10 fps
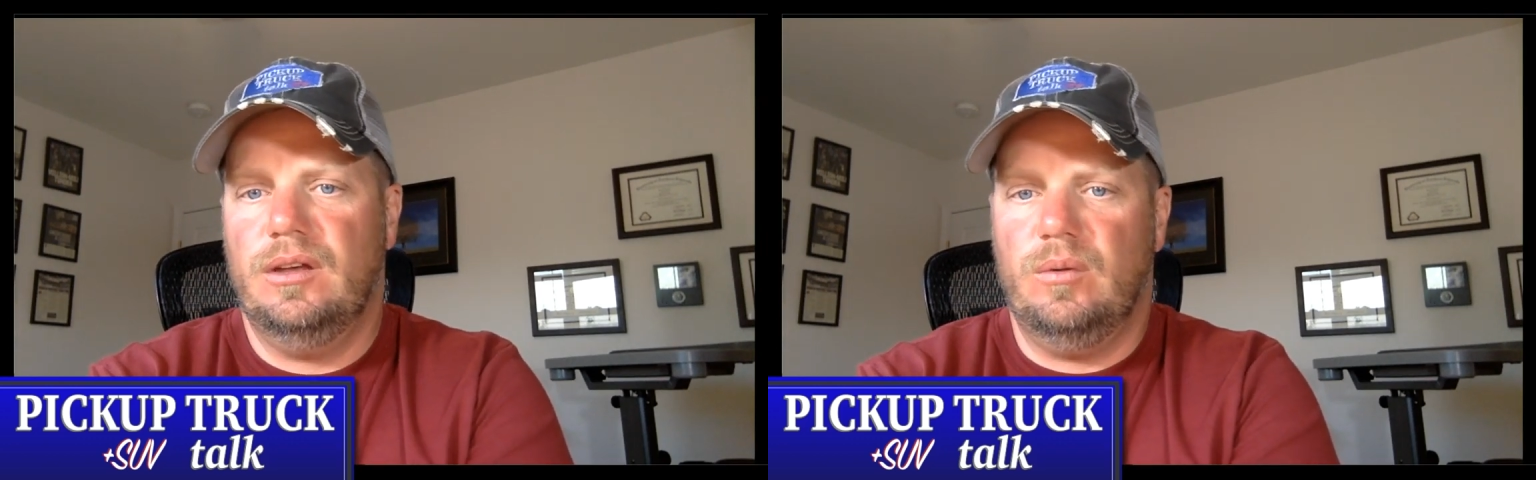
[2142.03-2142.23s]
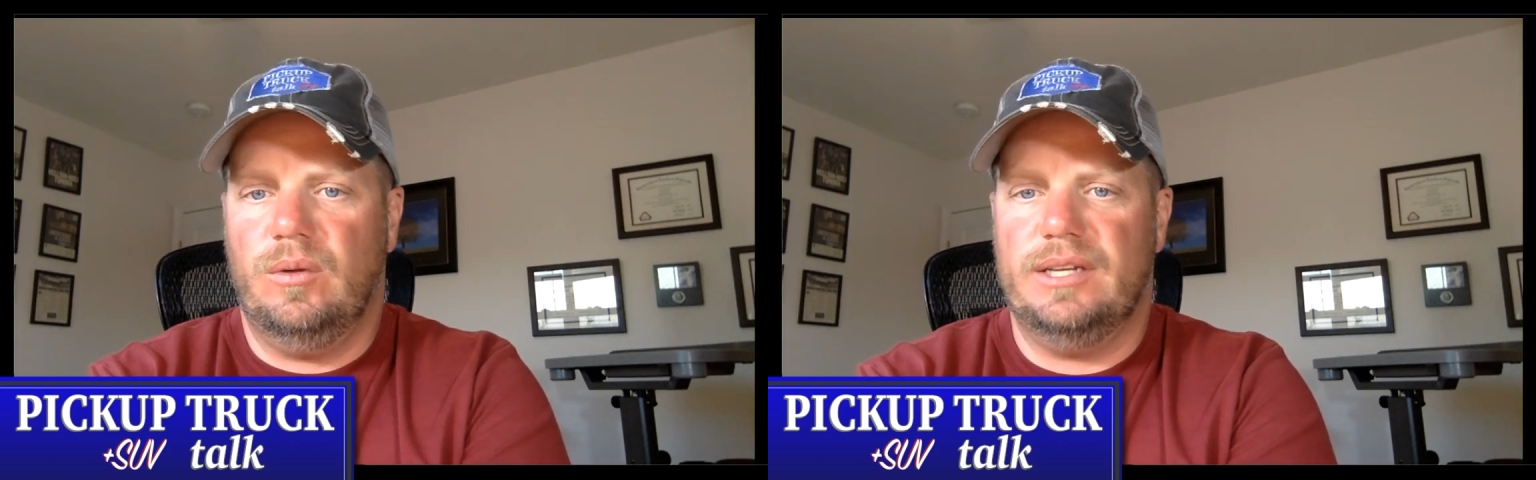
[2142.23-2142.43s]

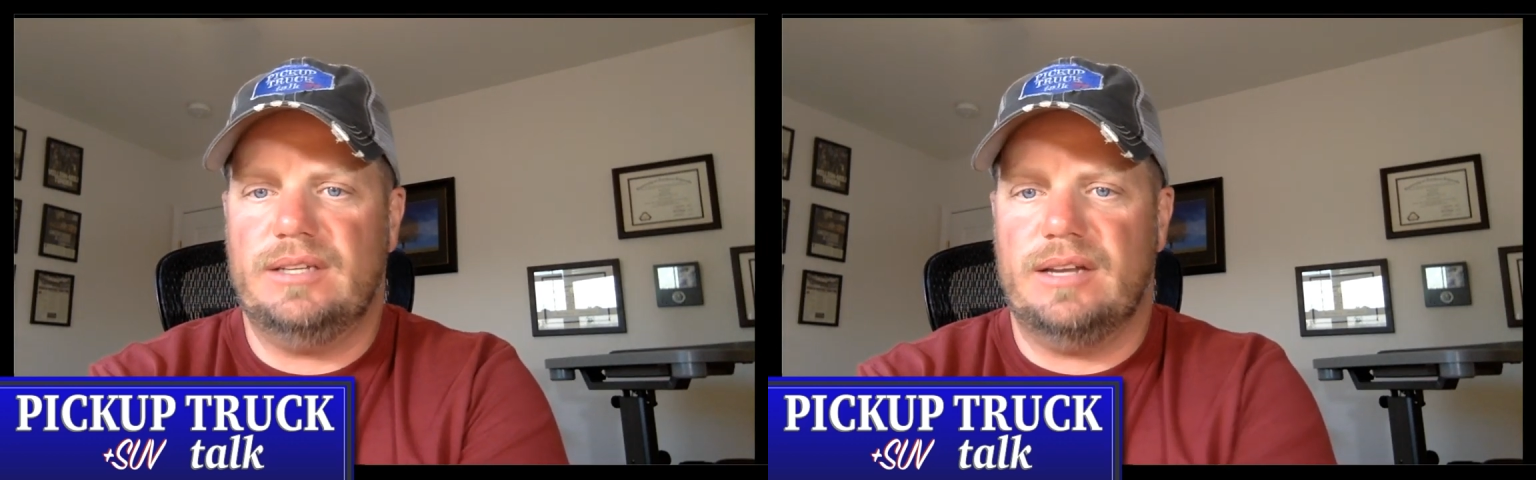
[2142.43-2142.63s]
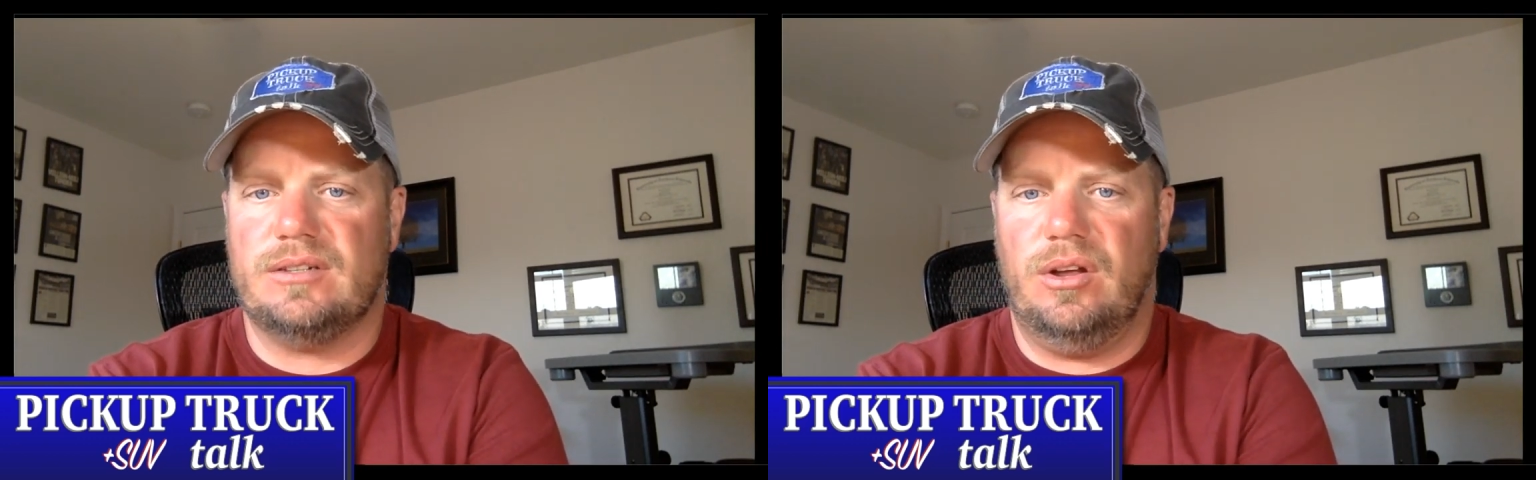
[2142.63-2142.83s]
Well,
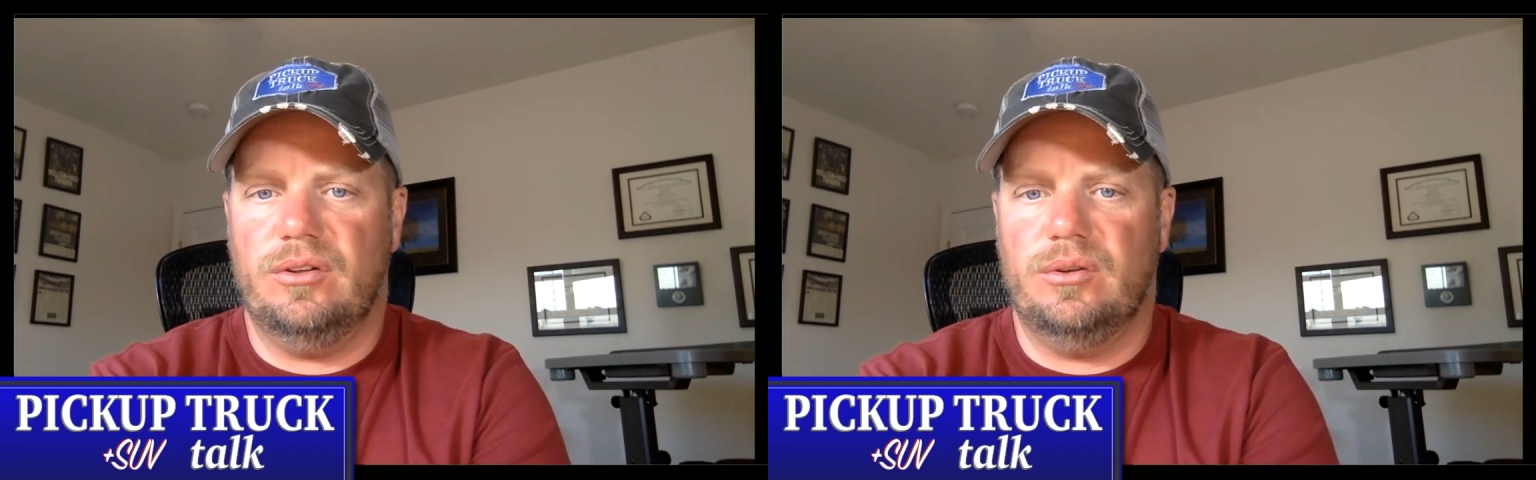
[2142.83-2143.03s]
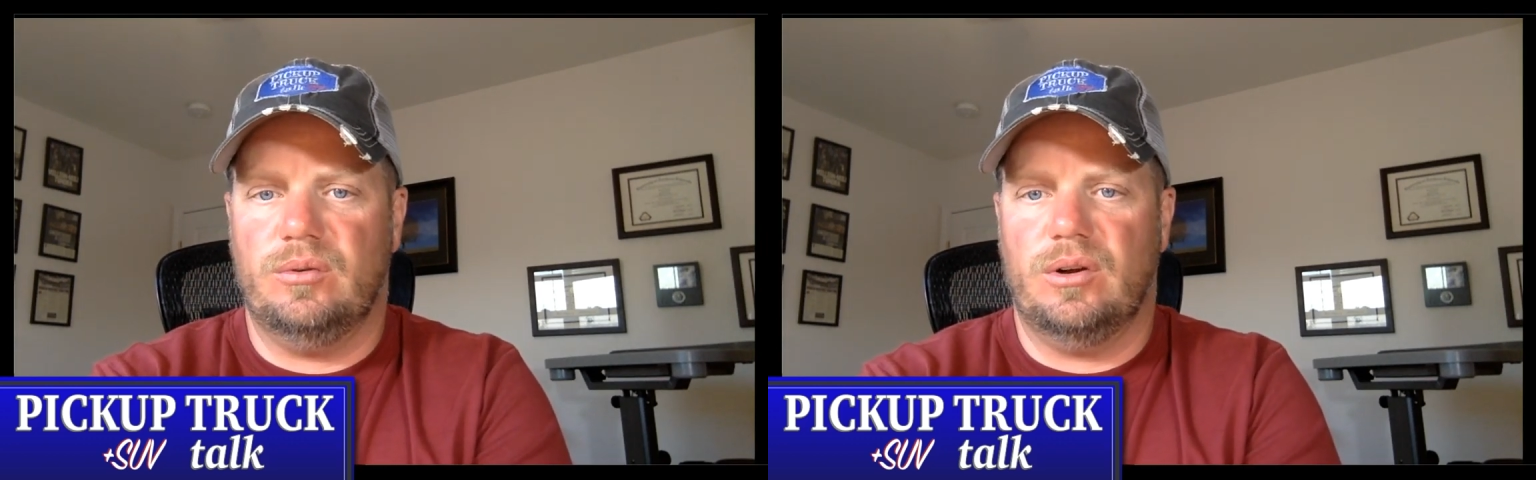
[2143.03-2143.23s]
Nissan has an
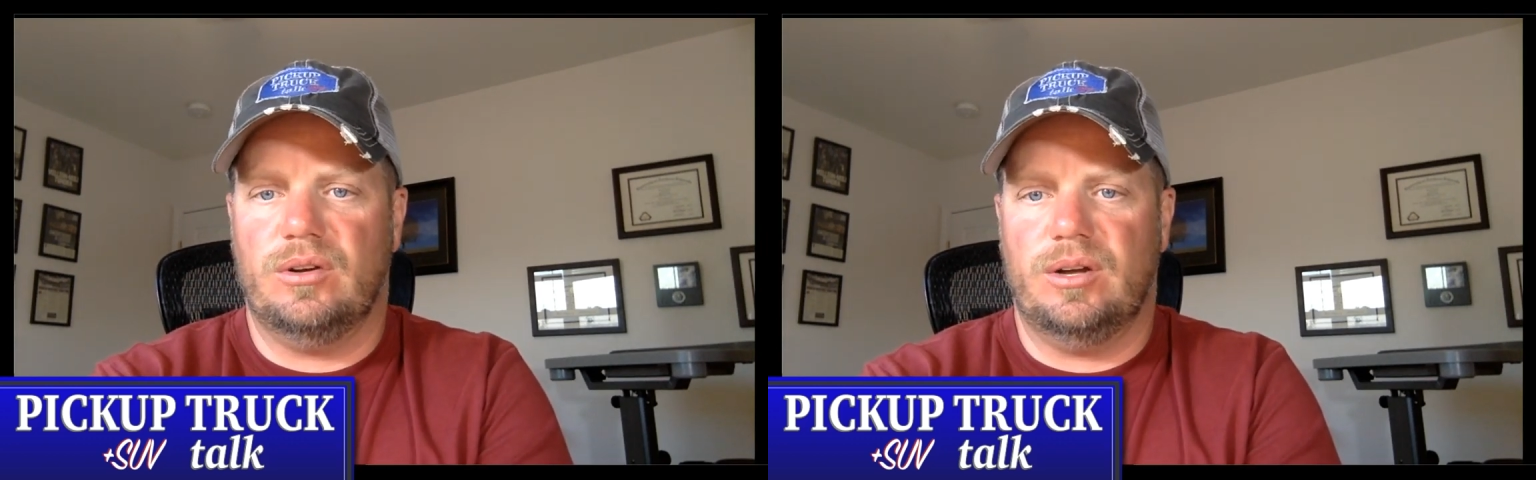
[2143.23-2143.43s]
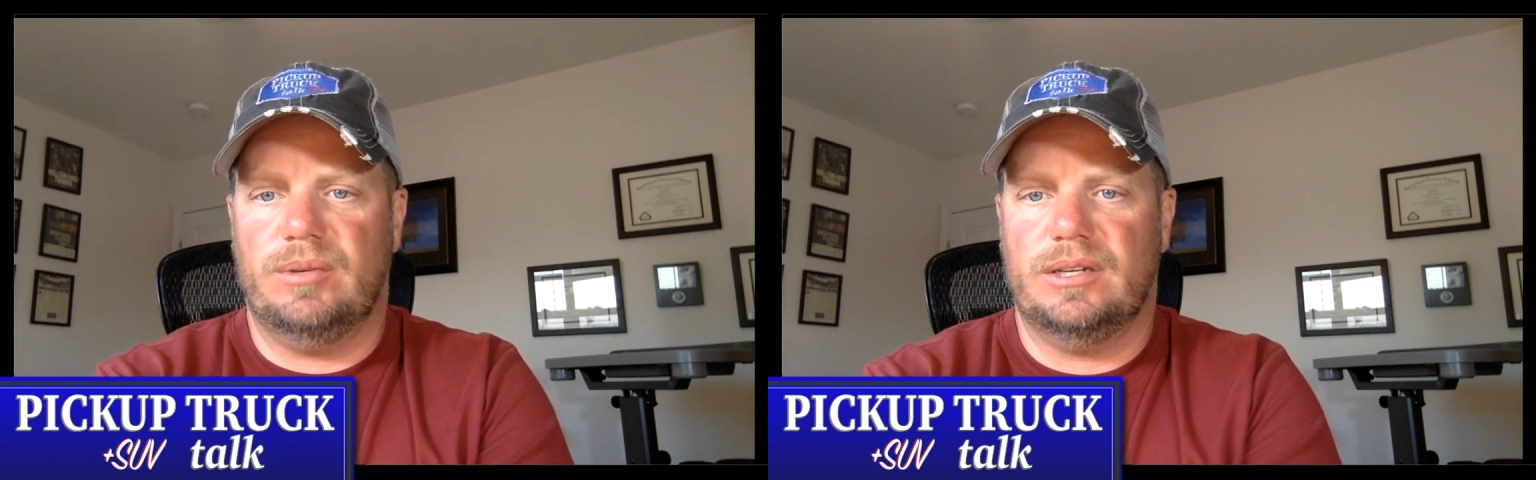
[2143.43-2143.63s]
all-new
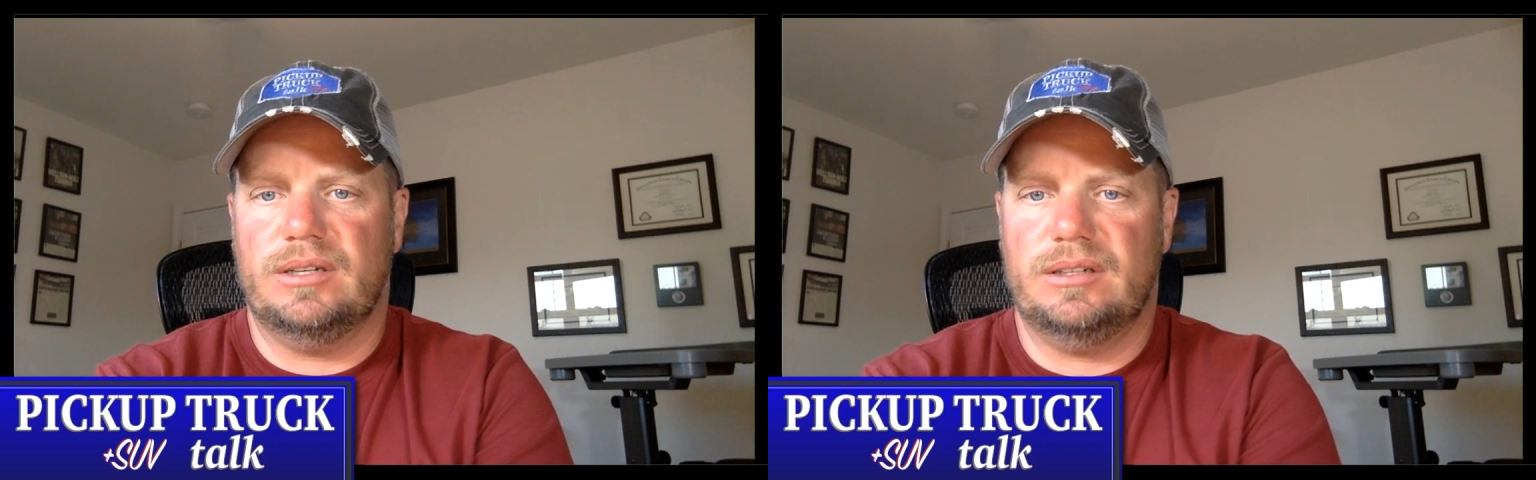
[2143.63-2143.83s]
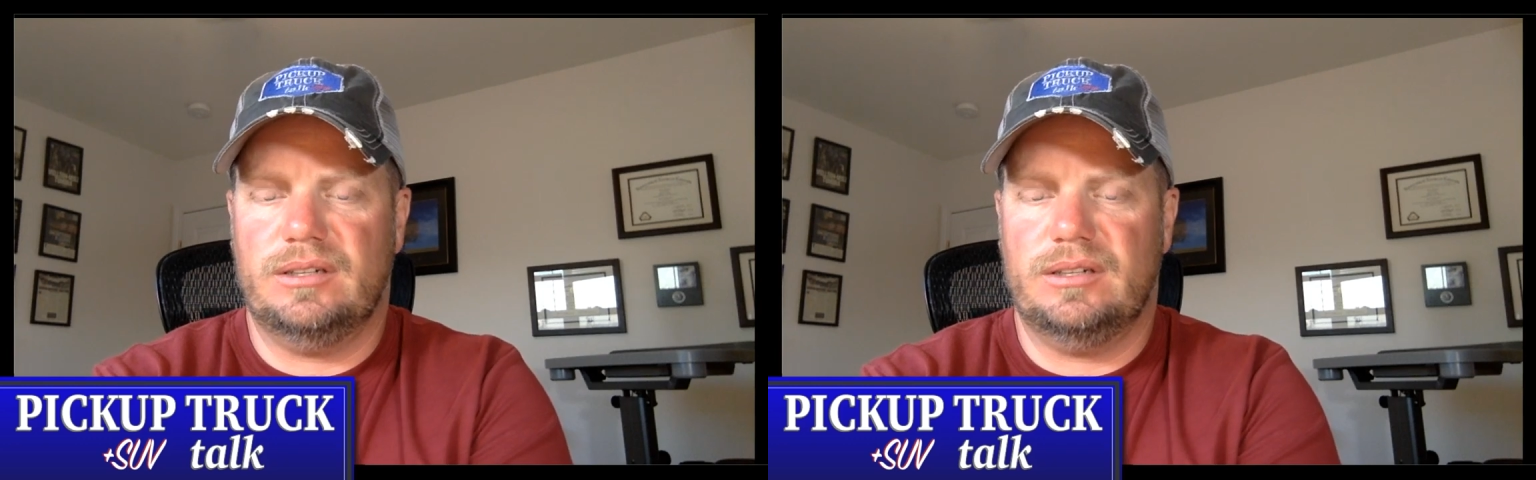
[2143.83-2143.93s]
Rogue coming.